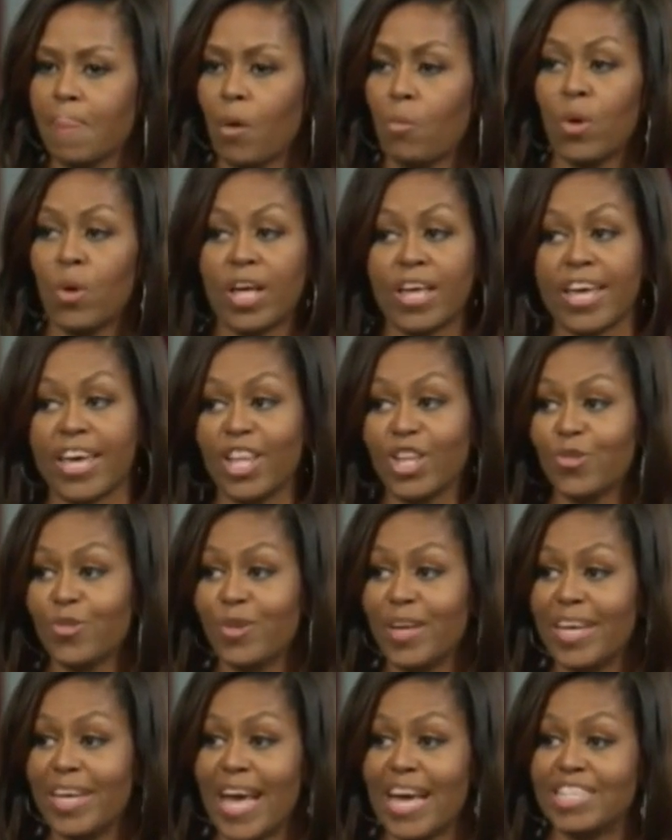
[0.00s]
Well,
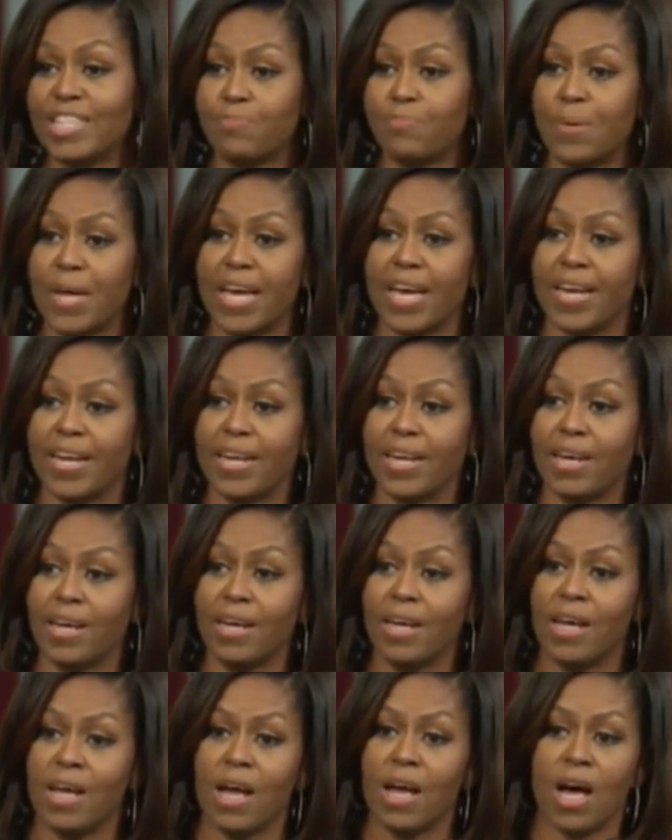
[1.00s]
Hillary has been
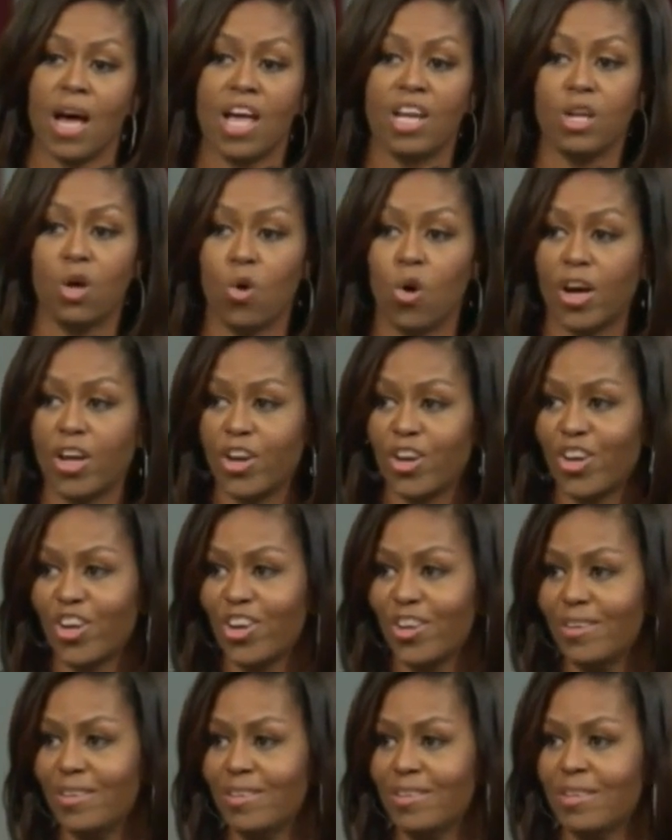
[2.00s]
a lawyer,
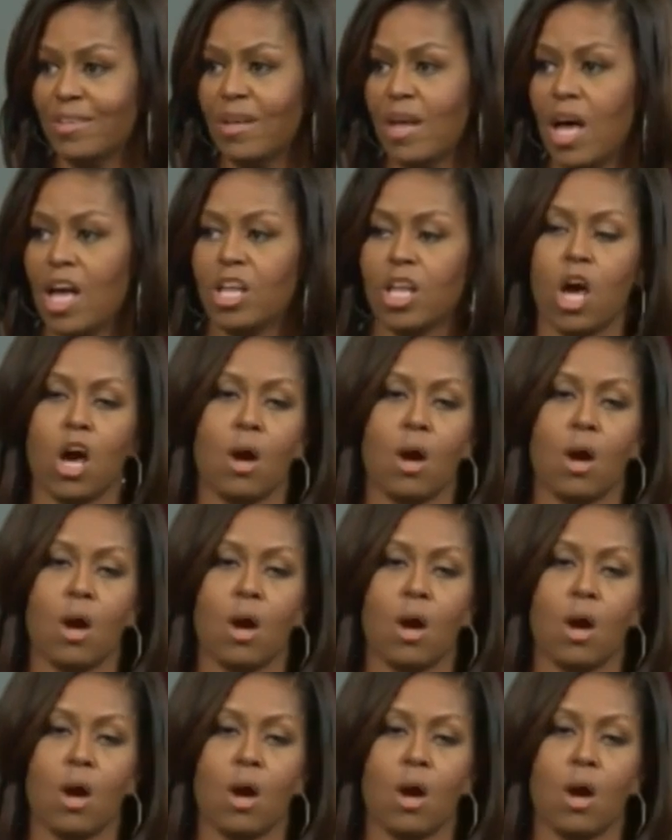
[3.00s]
a law